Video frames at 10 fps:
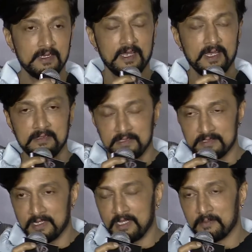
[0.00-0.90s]
And
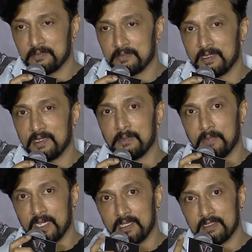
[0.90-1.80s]
this time,
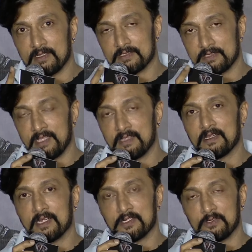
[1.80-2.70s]
by saying
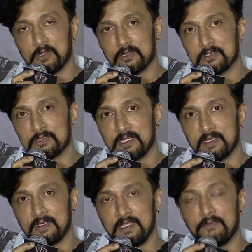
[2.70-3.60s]
that, I should also
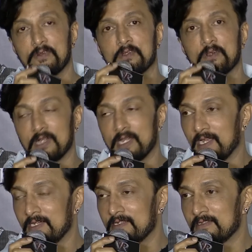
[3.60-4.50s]
say, if at all I
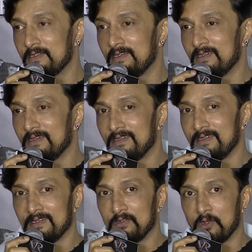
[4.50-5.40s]
had
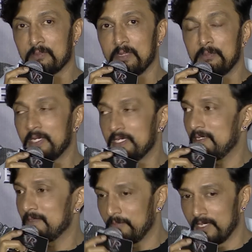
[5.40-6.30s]
not been
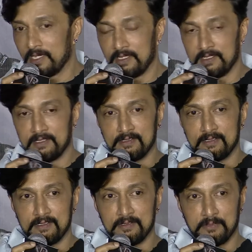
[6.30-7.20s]
picked up by
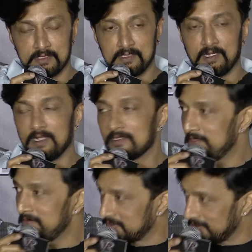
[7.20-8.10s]
Mr.
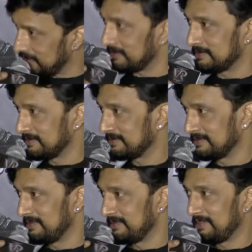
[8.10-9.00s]
RGV sir,
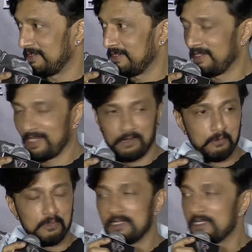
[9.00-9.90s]
I
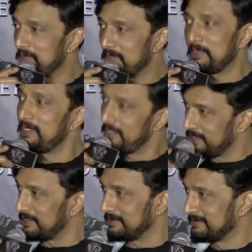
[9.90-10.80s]
wouldn't even be in
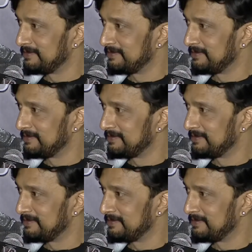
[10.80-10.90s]
eager.